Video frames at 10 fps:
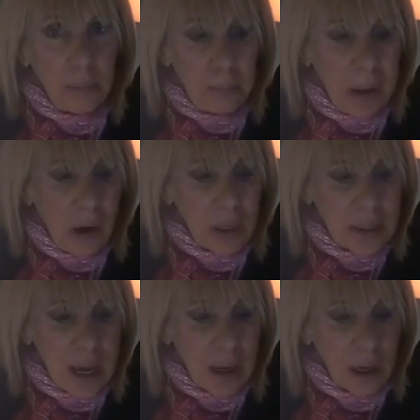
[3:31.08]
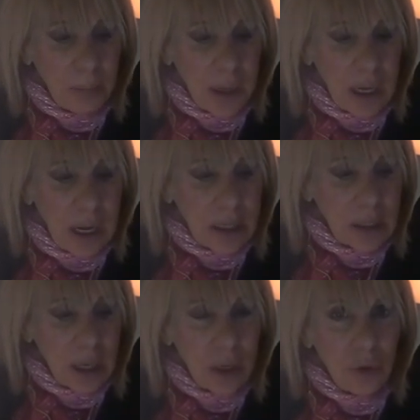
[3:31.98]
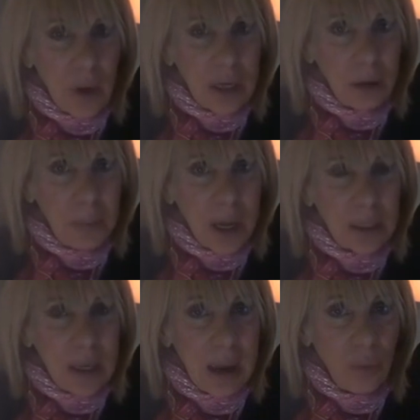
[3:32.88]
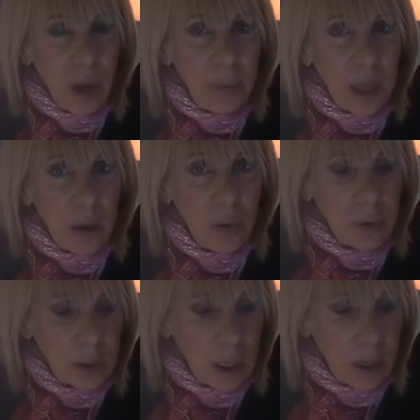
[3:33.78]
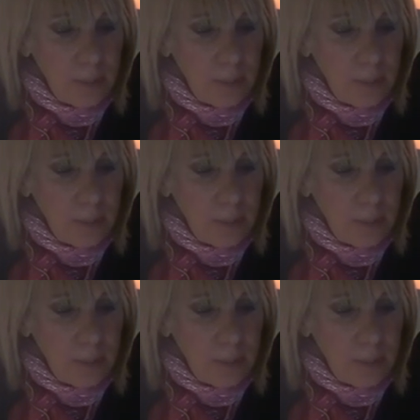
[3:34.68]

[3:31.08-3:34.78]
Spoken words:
pare it down a little bit. It's directed by Sam Raimi, who's